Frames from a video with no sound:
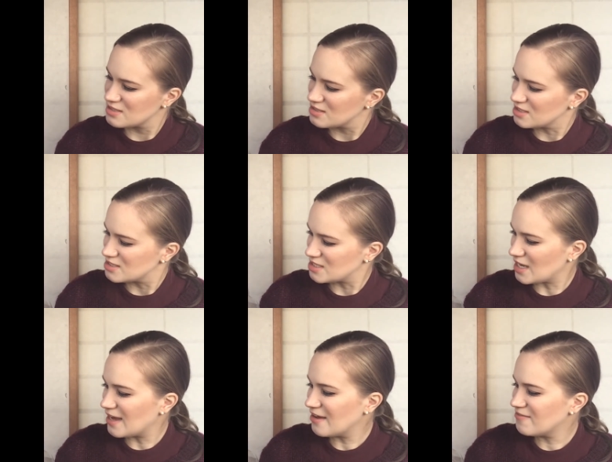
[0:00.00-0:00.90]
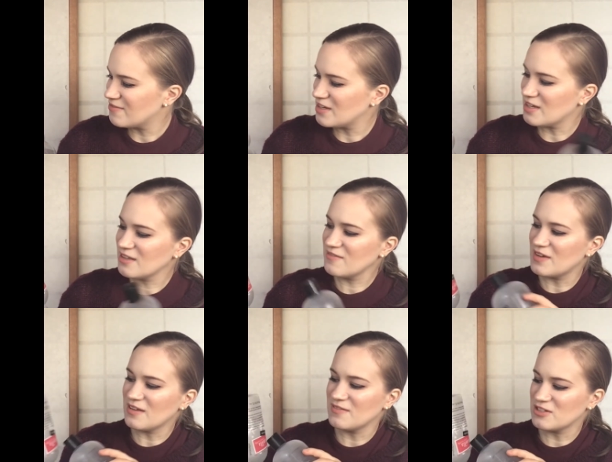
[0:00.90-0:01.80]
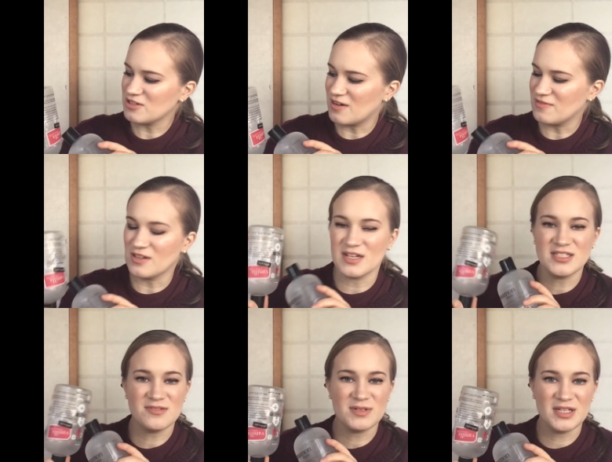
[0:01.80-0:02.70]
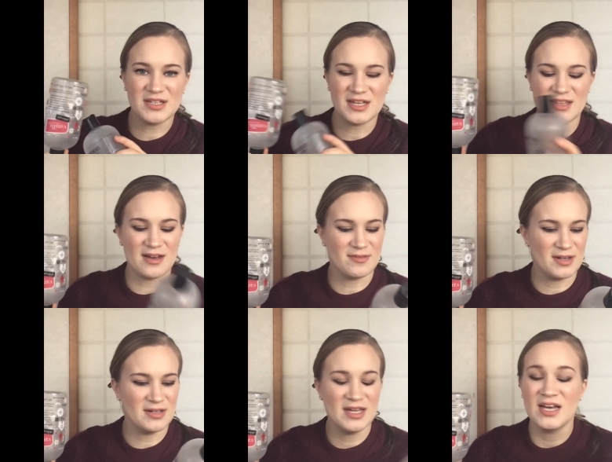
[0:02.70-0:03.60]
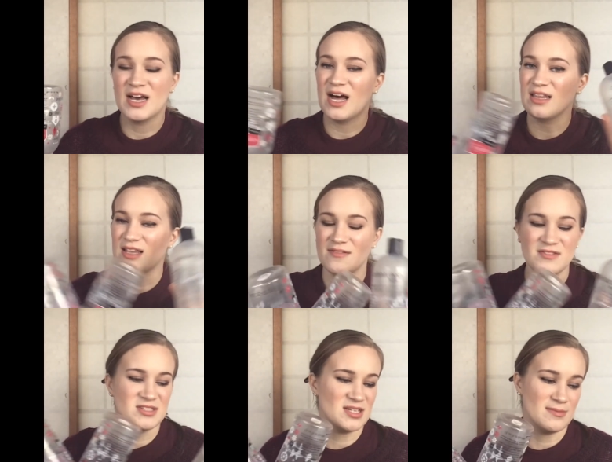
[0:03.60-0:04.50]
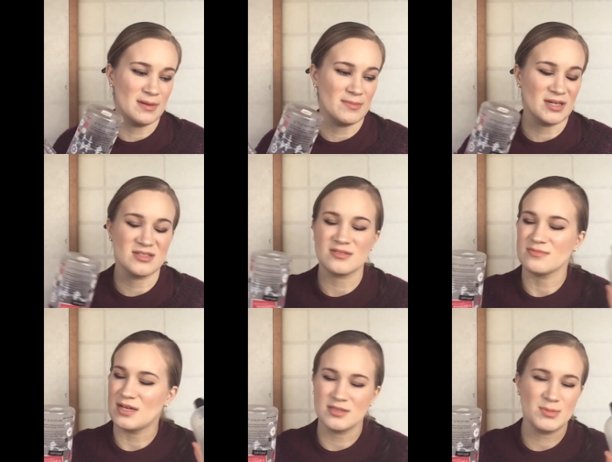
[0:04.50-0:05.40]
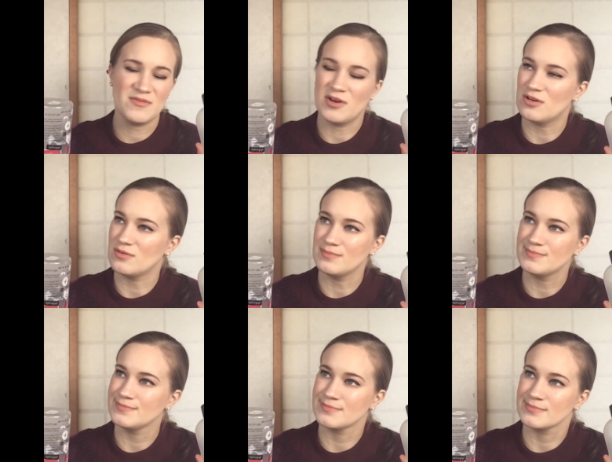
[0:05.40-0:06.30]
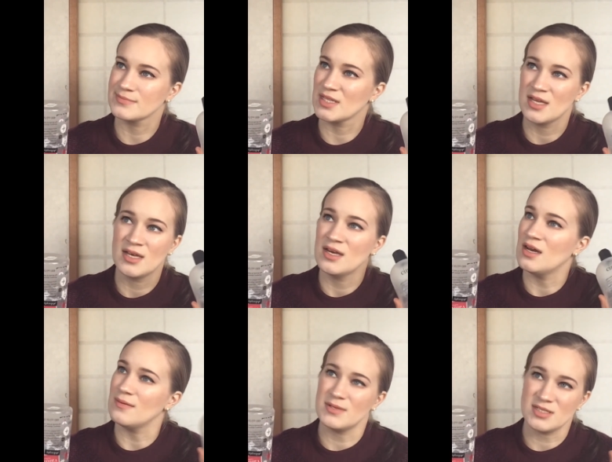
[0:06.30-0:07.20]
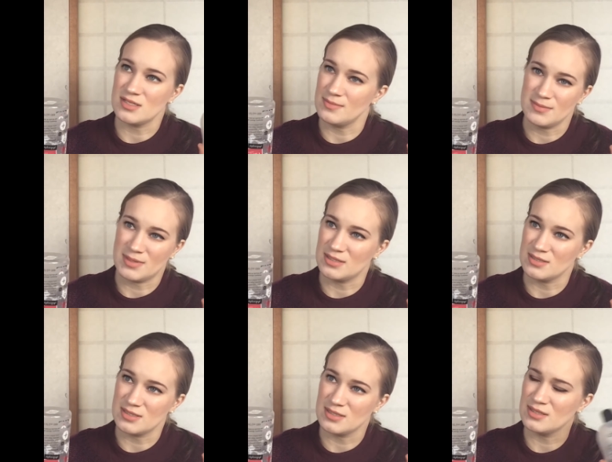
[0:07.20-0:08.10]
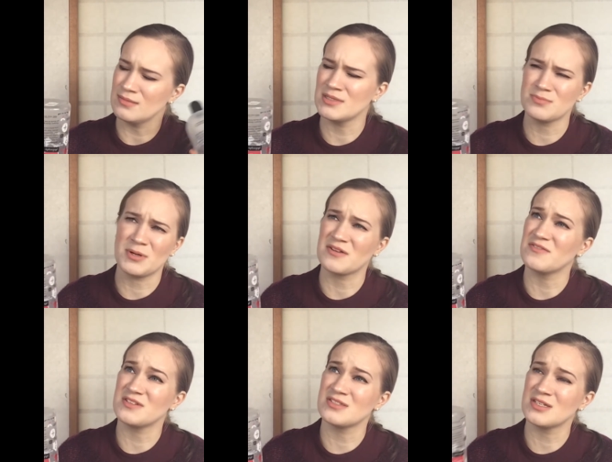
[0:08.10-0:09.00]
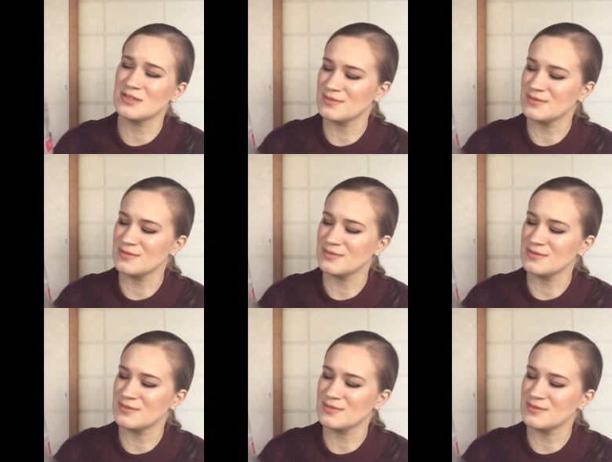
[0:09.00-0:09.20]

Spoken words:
Let's see, I have Vanilla Velvet Truffle. I did really like that one. I love the cinnamon buns. It reminds me of home. I miss cinnamon buns. I miss breakfast.